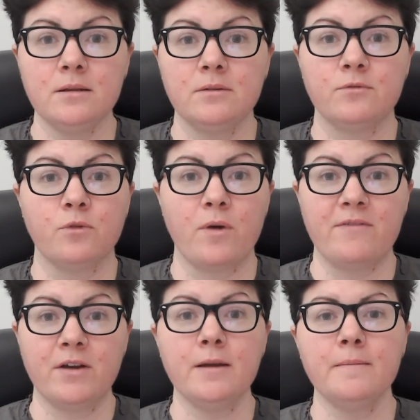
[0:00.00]

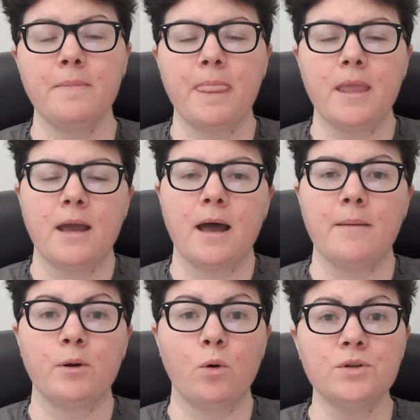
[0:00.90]
forever,
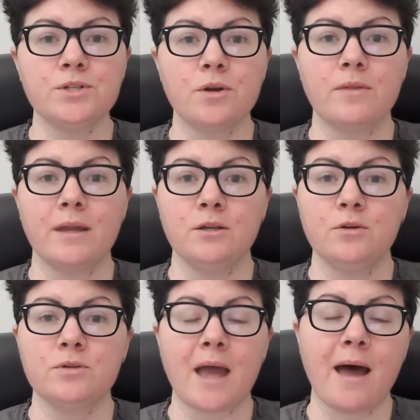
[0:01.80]
but also then
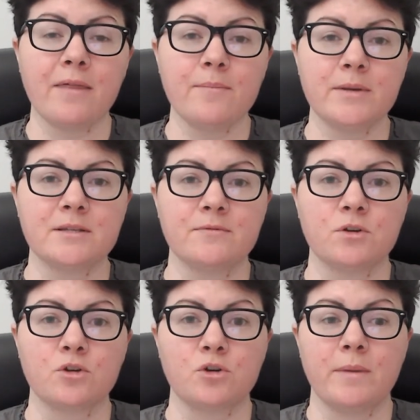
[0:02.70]
use other bits of
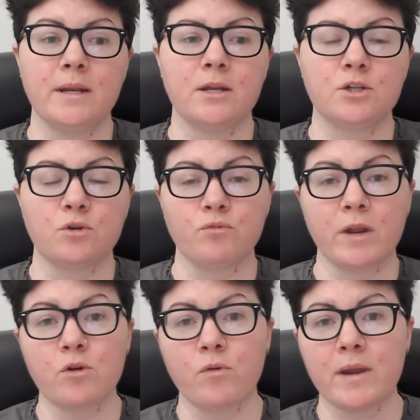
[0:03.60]
social media to
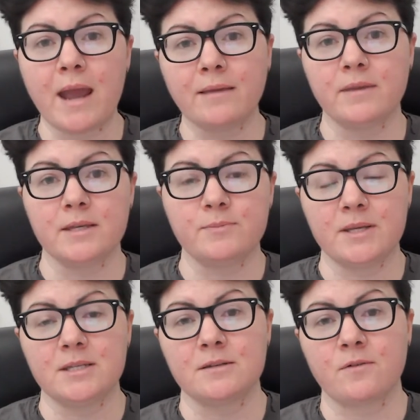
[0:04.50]
recreate these
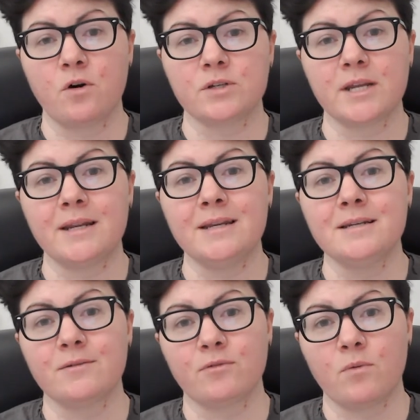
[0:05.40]
pieces of content in
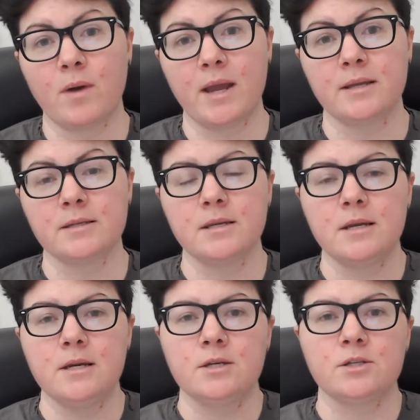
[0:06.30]
different ways.
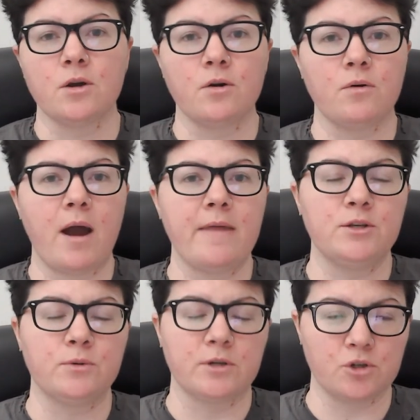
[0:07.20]
So either
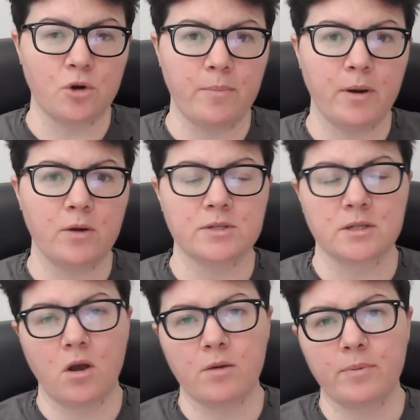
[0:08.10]
doing short posts,
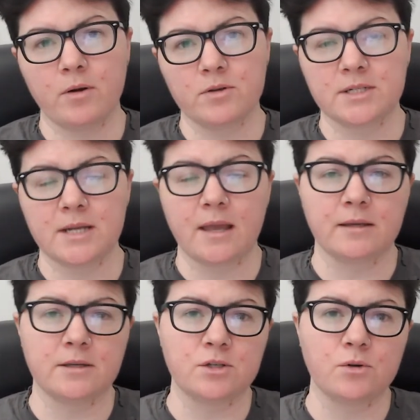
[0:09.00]
long posts,
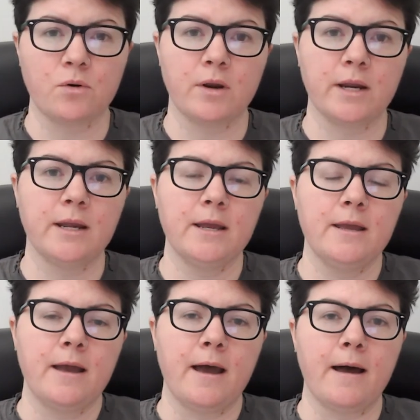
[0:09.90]
telling a story.
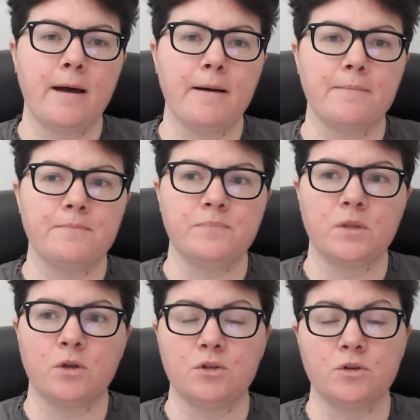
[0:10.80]

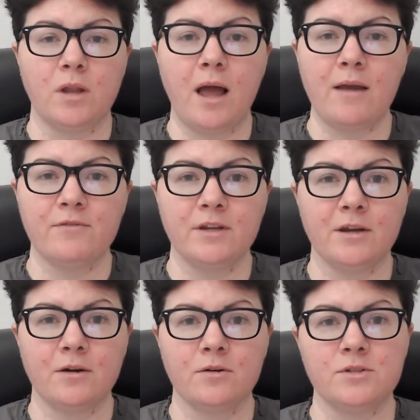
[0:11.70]
You could do live
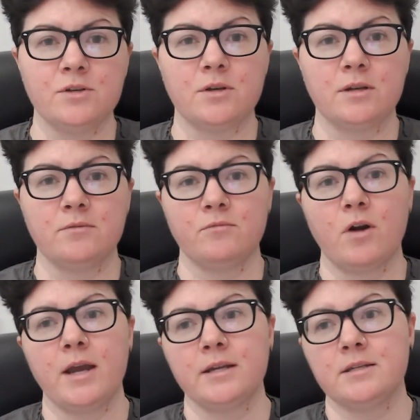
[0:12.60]
videos, you can
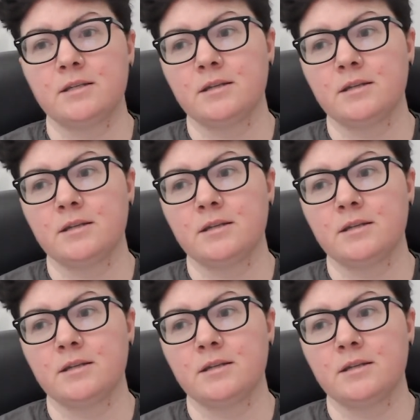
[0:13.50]
write,